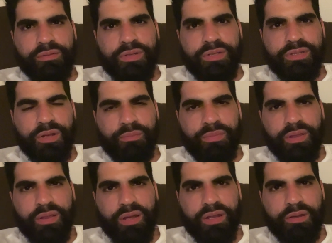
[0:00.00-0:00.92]
something
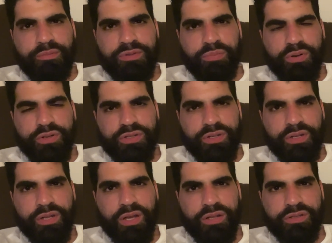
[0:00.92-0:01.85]
that keeps pushing
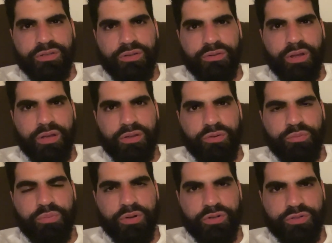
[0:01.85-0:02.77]
against you, that you
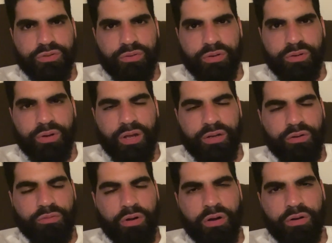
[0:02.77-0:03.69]
push through and
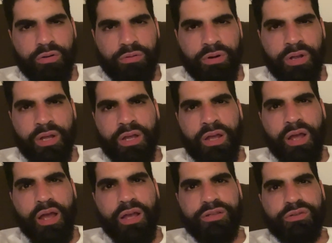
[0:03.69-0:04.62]
grow
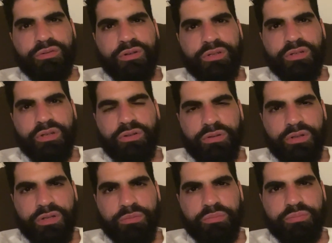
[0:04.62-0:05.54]
as you
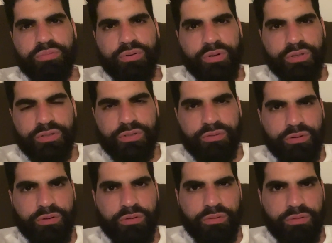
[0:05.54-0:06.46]
continually push
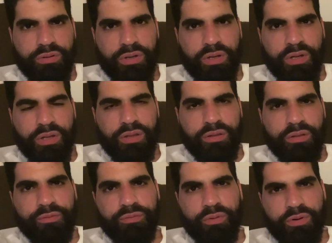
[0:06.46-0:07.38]
through the
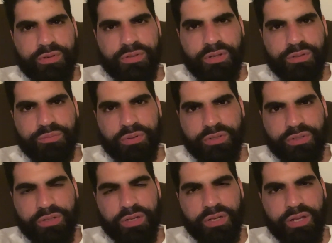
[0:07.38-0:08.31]
force that's
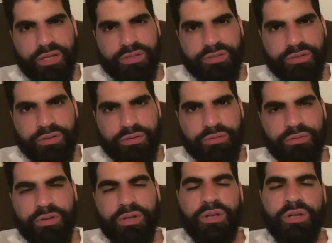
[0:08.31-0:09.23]
pushing against you.
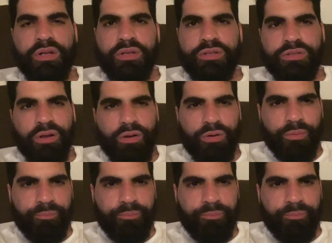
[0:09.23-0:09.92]
So